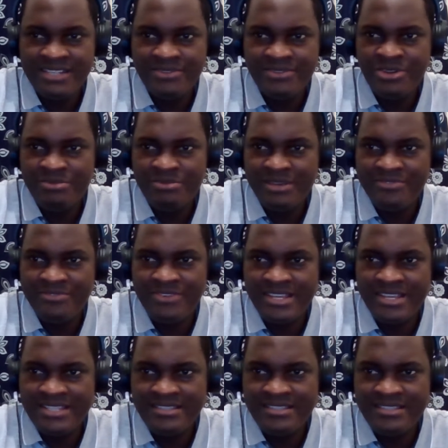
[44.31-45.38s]
And I've got my
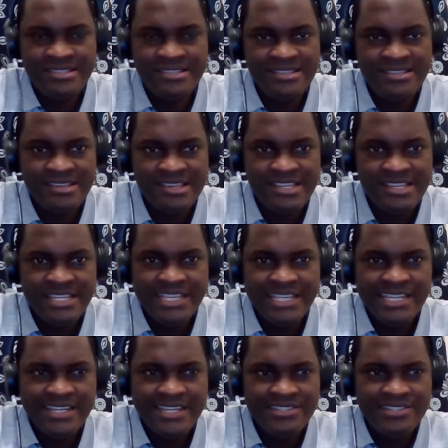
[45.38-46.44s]
friends
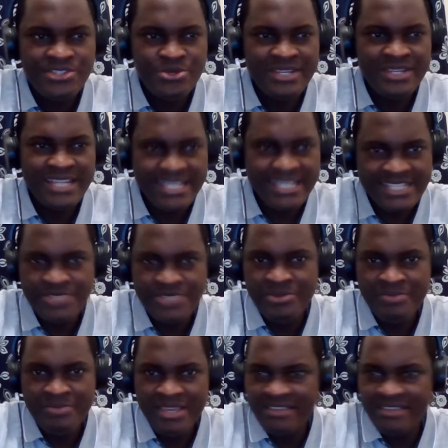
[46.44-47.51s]
to do the analysis
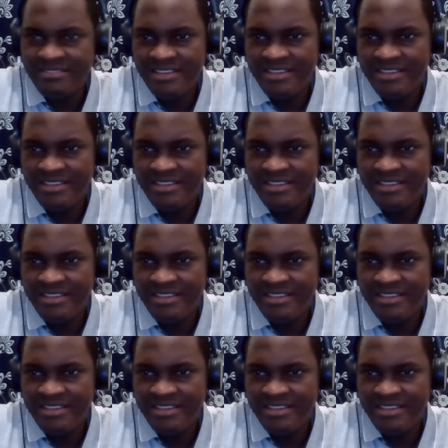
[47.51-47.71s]
with me.